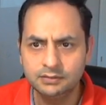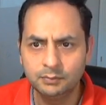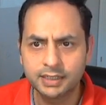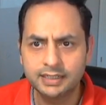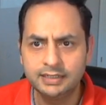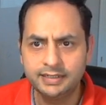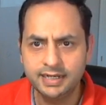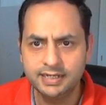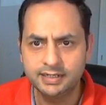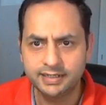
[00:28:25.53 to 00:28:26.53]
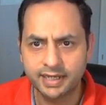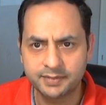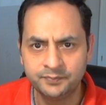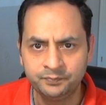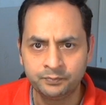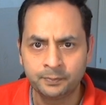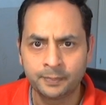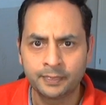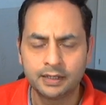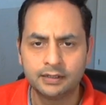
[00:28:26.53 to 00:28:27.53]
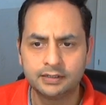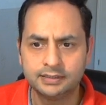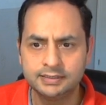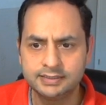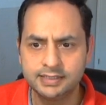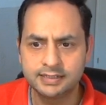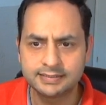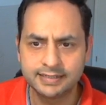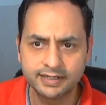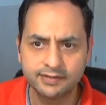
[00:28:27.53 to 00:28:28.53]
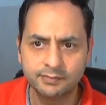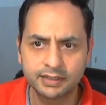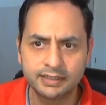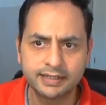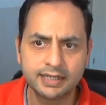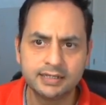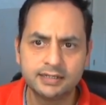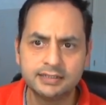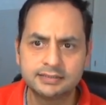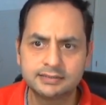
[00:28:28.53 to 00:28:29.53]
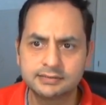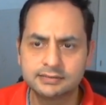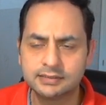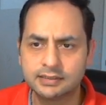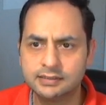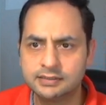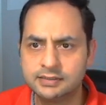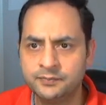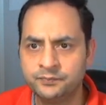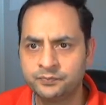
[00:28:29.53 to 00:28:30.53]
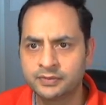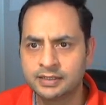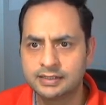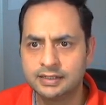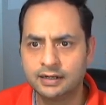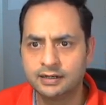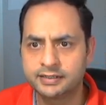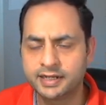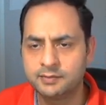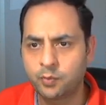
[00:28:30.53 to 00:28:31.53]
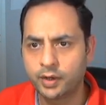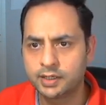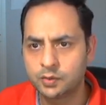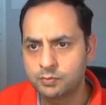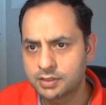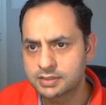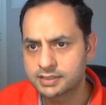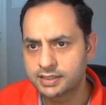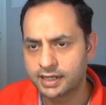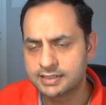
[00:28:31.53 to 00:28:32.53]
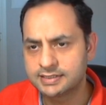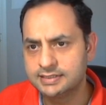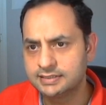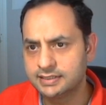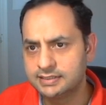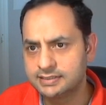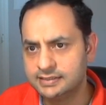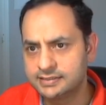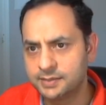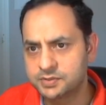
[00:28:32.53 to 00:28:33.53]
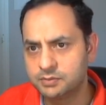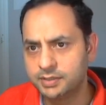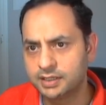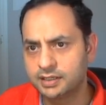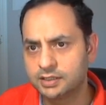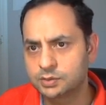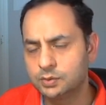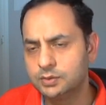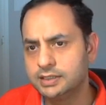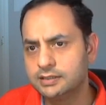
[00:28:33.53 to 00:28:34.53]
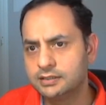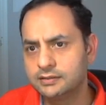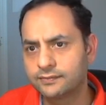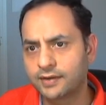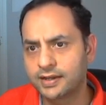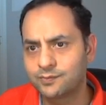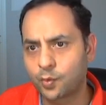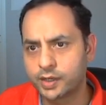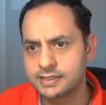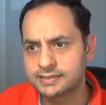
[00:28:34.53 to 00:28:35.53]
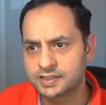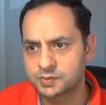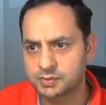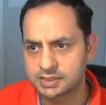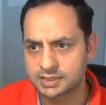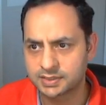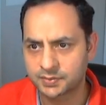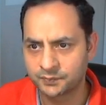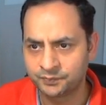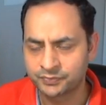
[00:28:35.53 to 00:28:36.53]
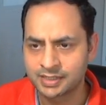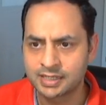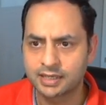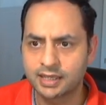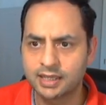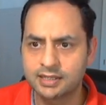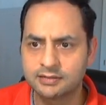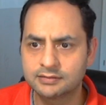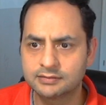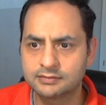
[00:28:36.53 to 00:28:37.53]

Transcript: but in 10-year time, this year is negative, but in 10 year it's earned 10.2%, and since its inception beginning, it's only earned 5.6%. And